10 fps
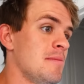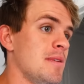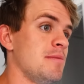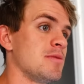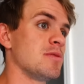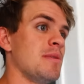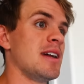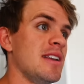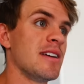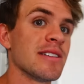Maybe this was a bad
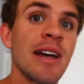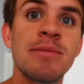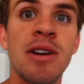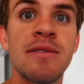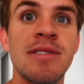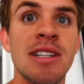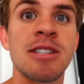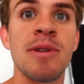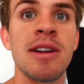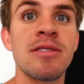idea because I'm scared of snakes and
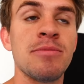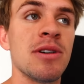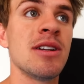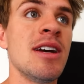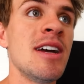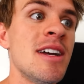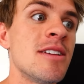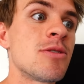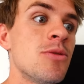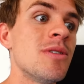spiders, but
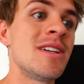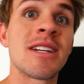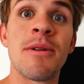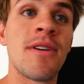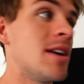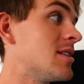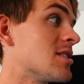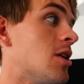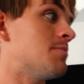it's cool, it's gonna be fun, let's go.